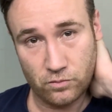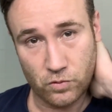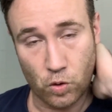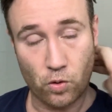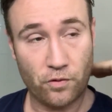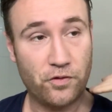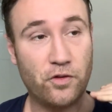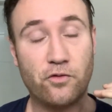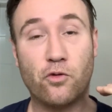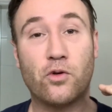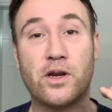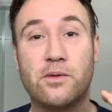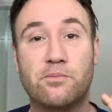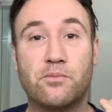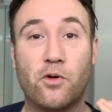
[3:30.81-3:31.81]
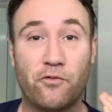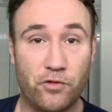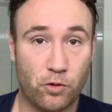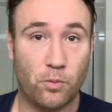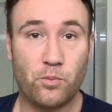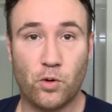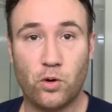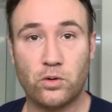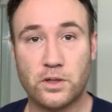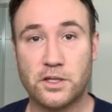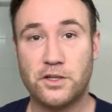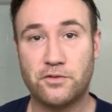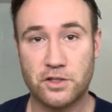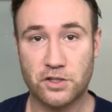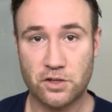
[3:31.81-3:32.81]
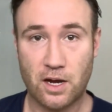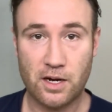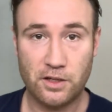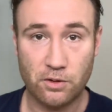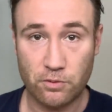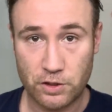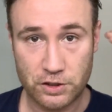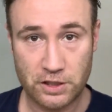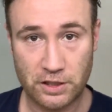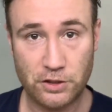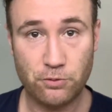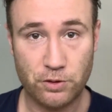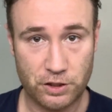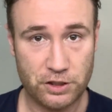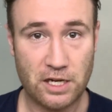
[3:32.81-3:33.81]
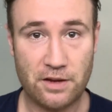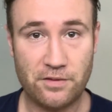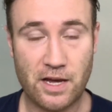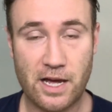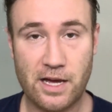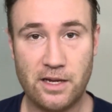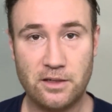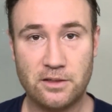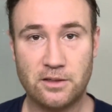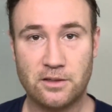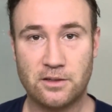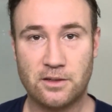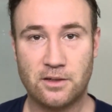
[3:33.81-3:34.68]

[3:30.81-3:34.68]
Or if you're bald and you've decided you want to shave your head,